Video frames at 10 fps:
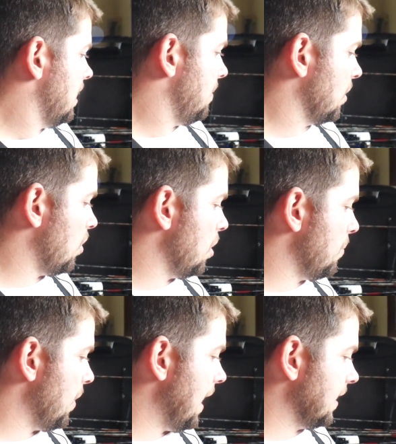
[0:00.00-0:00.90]
I want to go out
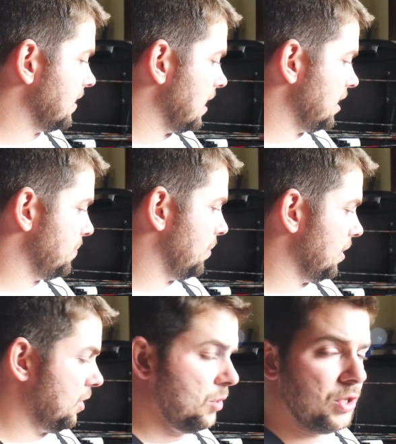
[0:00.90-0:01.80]
and practice. I just
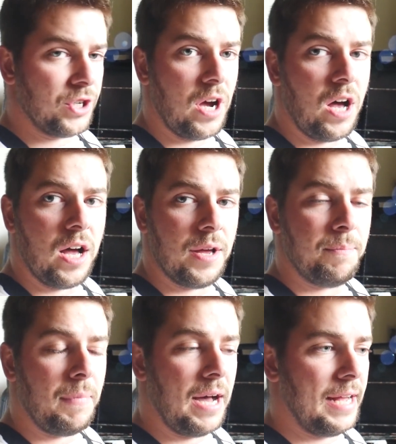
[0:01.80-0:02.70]
put new draw
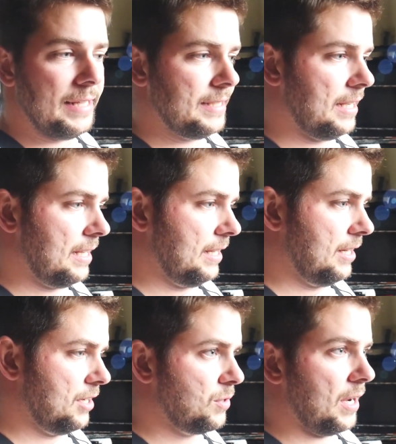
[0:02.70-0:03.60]
mods on
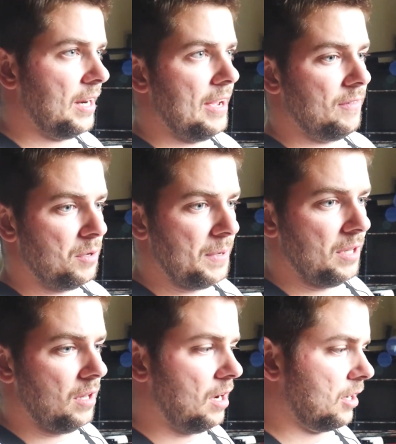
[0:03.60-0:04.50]
here so I could have a little
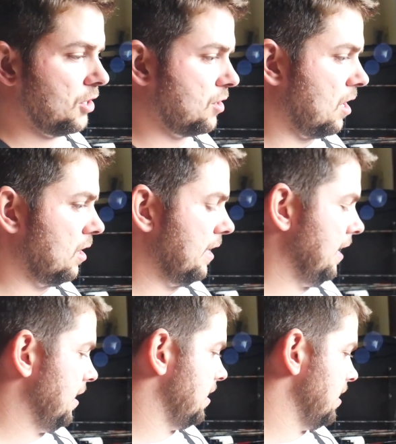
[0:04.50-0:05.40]
bit longer draw
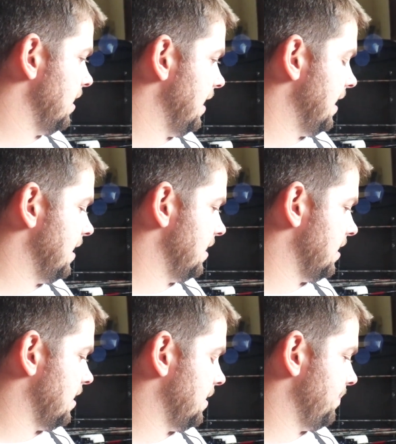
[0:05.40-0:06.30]
length. And
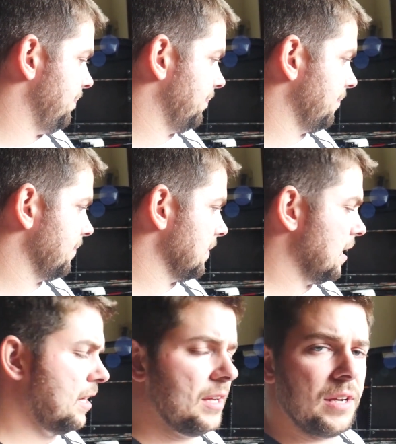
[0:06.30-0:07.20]
gonna
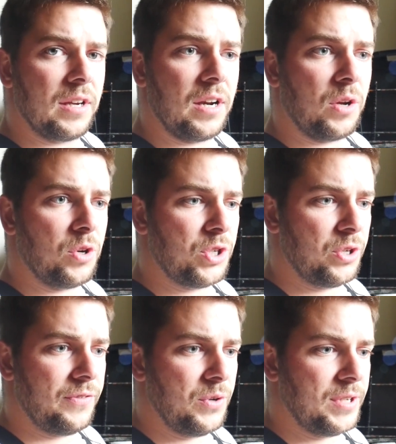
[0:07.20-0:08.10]
go
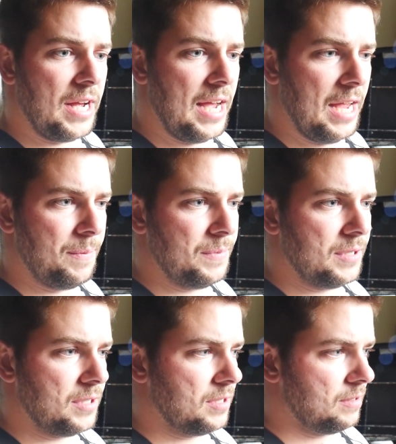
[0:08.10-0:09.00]
shoot a few
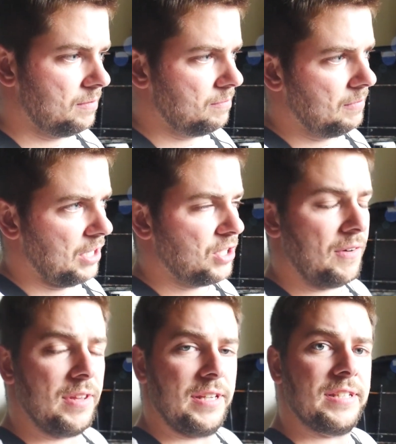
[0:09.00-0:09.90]
times, make sure
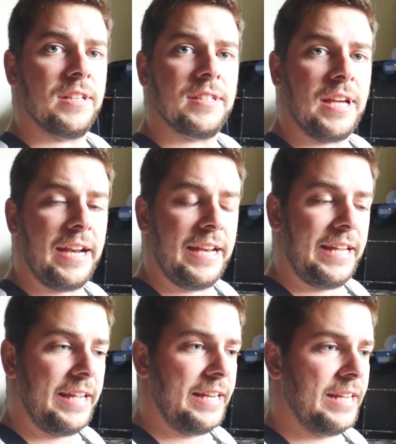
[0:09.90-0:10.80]
everything's still sighted
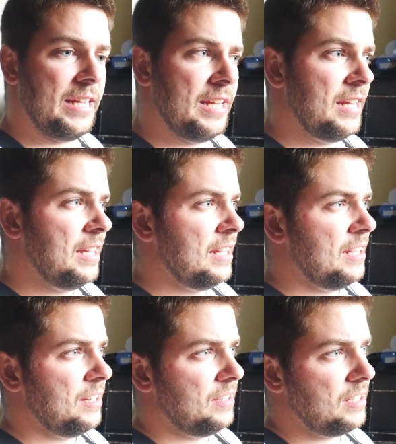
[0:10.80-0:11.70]
in.
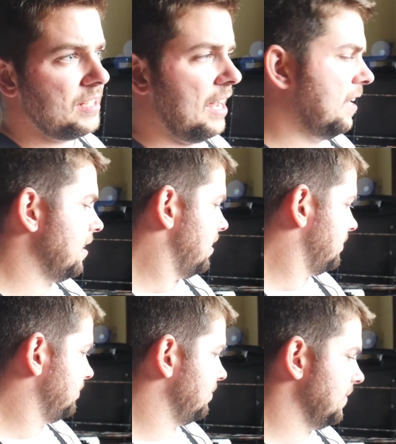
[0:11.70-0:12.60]
Just kind of
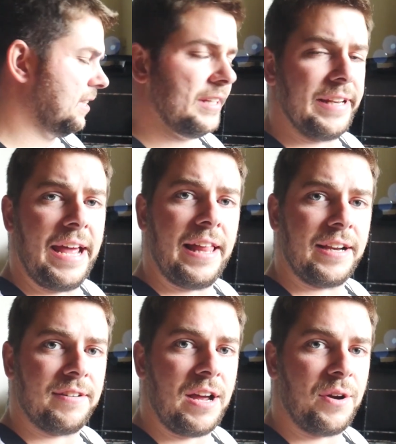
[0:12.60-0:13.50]

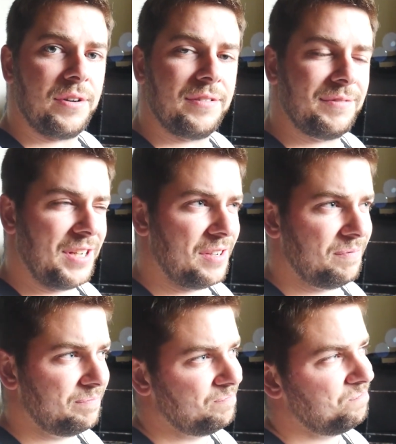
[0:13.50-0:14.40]
dilly-dally around, you know.